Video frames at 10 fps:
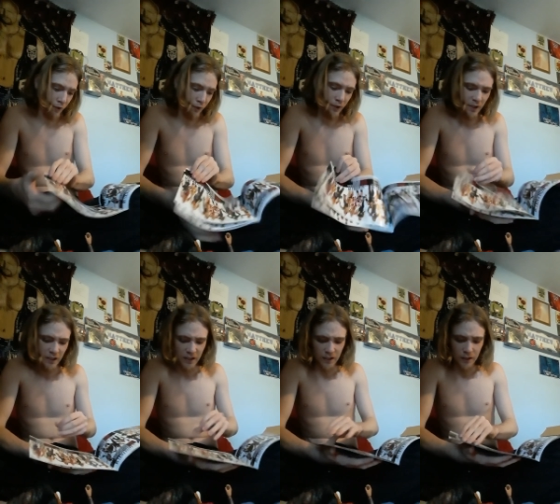I'm
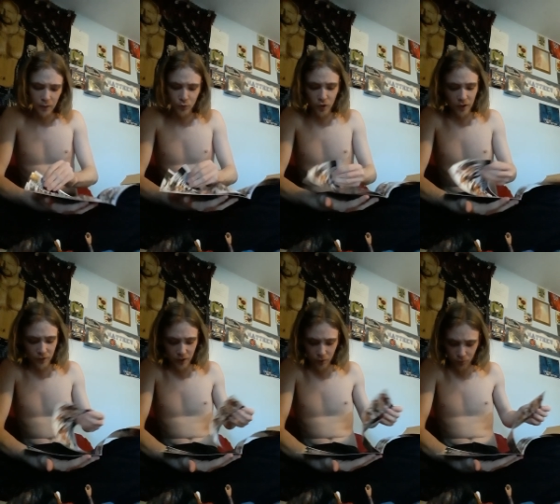trying to
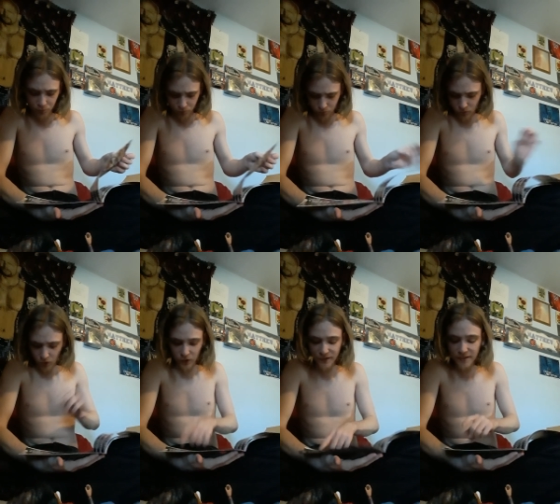think.
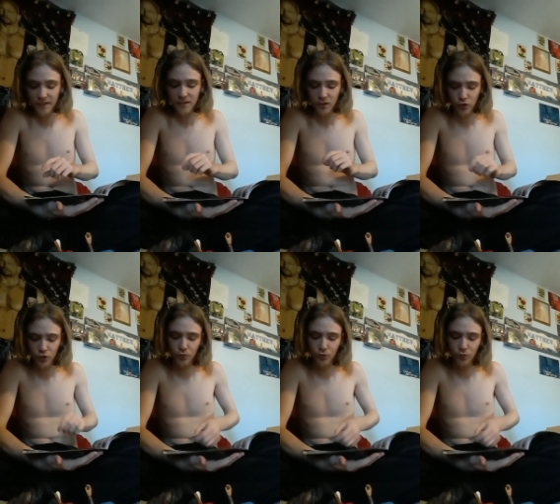Elite 62.